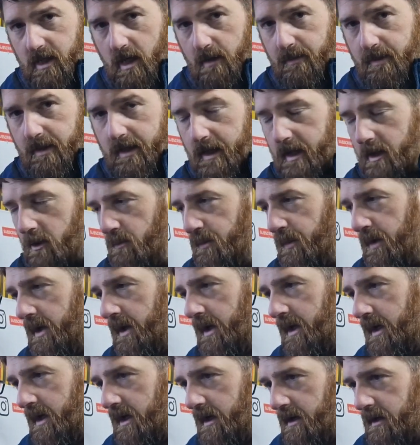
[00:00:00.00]
happy to help.
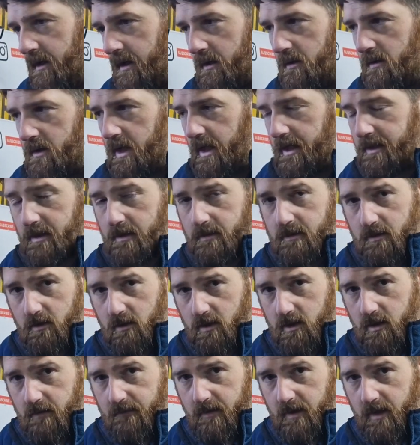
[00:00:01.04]
You know, click
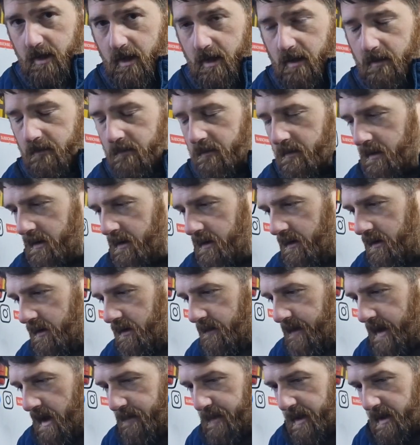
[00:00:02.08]
subscribe if you can. You know, the
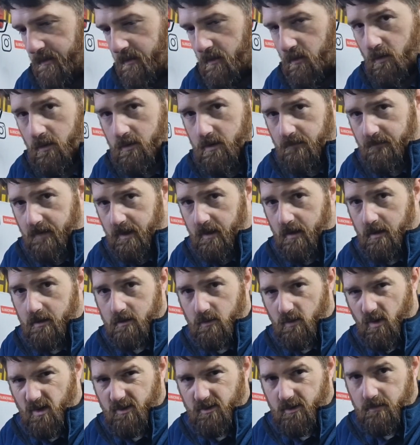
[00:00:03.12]
amount of people who watch the videos
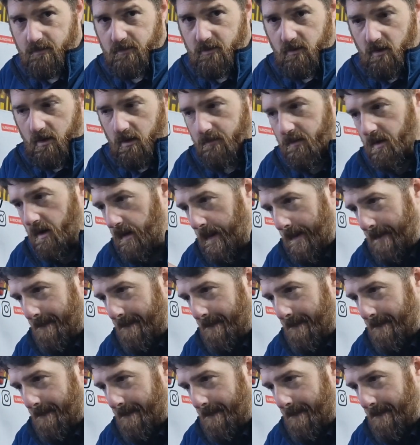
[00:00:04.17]
who aren't subscribed,